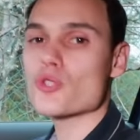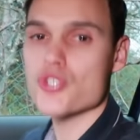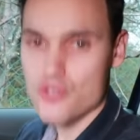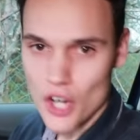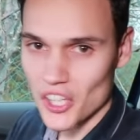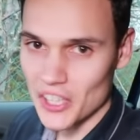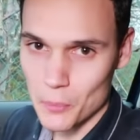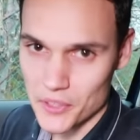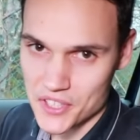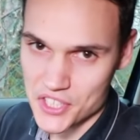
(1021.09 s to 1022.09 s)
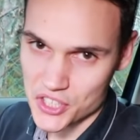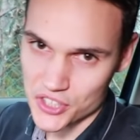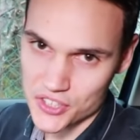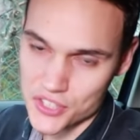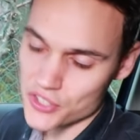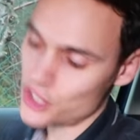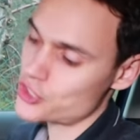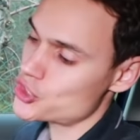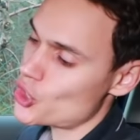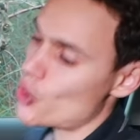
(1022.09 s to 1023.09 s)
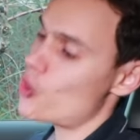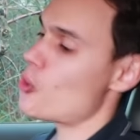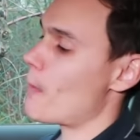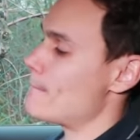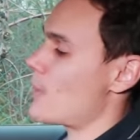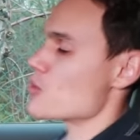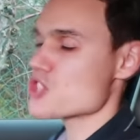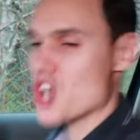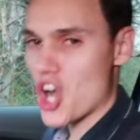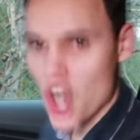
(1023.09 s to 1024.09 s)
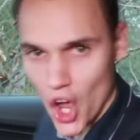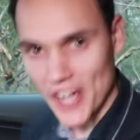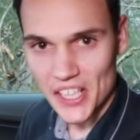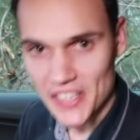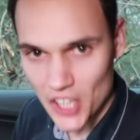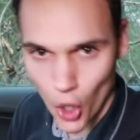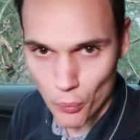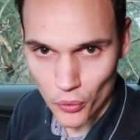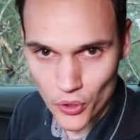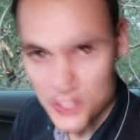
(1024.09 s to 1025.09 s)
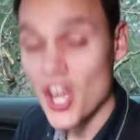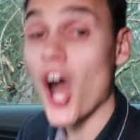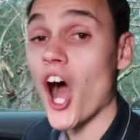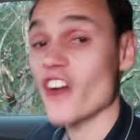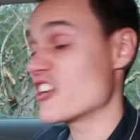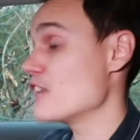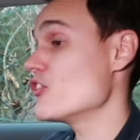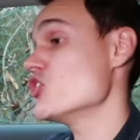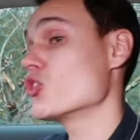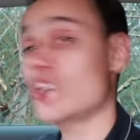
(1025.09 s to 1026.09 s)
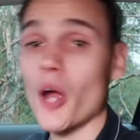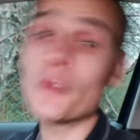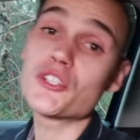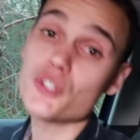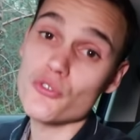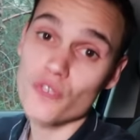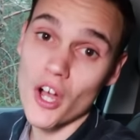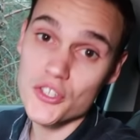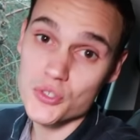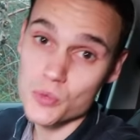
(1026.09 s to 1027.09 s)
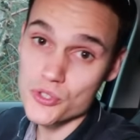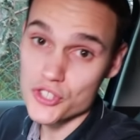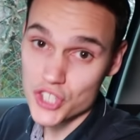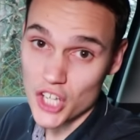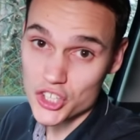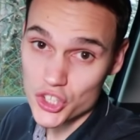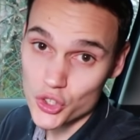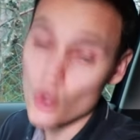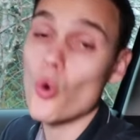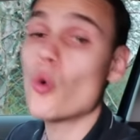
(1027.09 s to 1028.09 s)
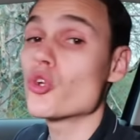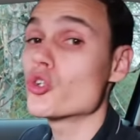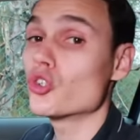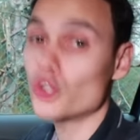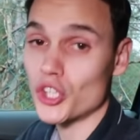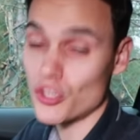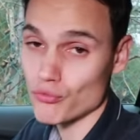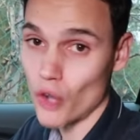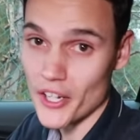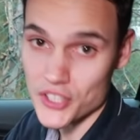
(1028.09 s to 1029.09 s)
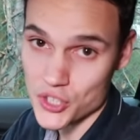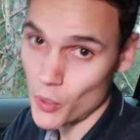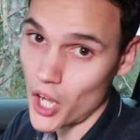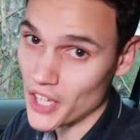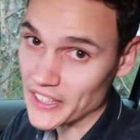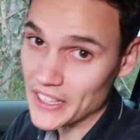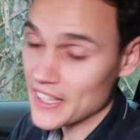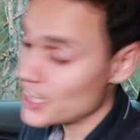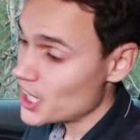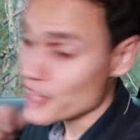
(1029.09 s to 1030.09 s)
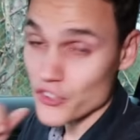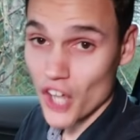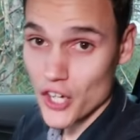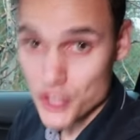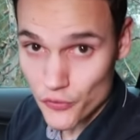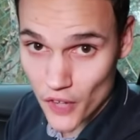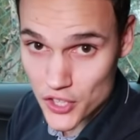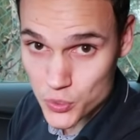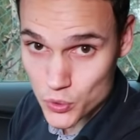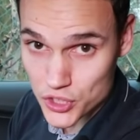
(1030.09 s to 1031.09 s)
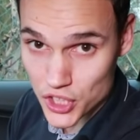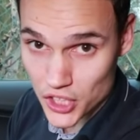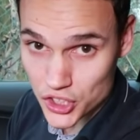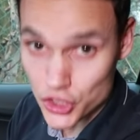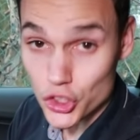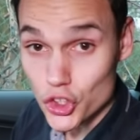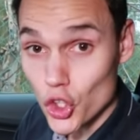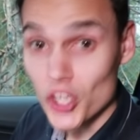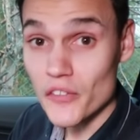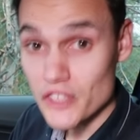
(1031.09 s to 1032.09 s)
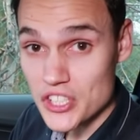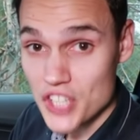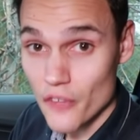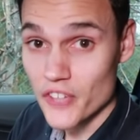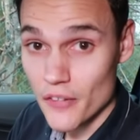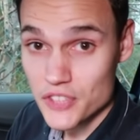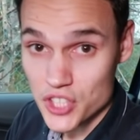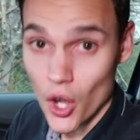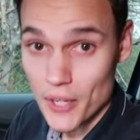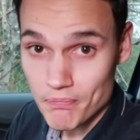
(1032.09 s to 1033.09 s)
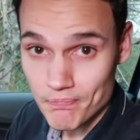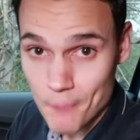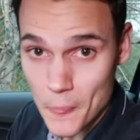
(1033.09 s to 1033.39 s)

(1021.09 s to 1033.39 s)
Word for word: you're struggling with decisions, the two most likely culprits are either you're going too fast towards the junction or you're looking right too early. If you're going too fast towards the junction, you're not giving yourself enough time